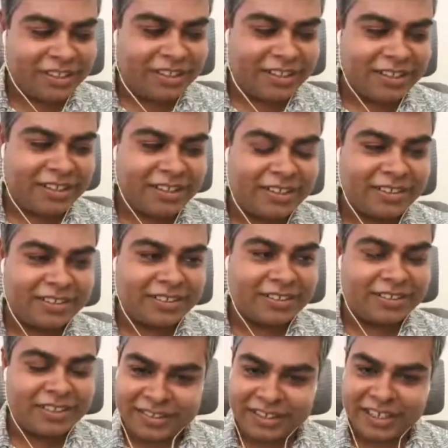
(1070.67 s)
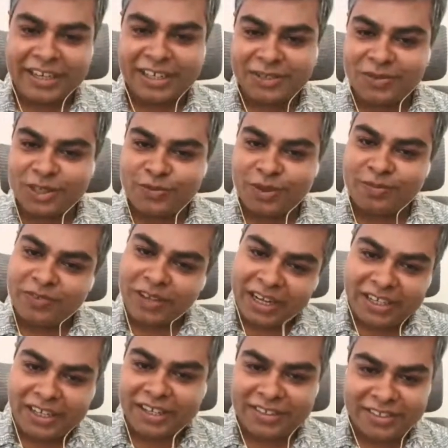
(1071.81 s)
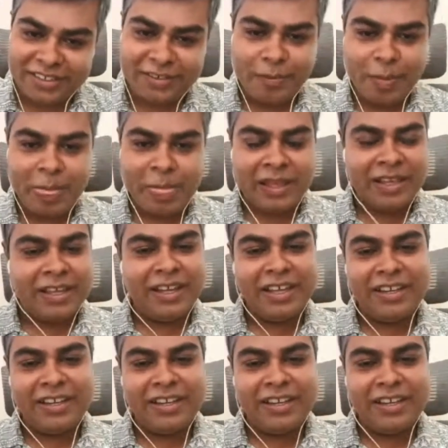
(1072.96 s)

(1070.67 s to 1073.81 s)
he was not from this side, he was from finance.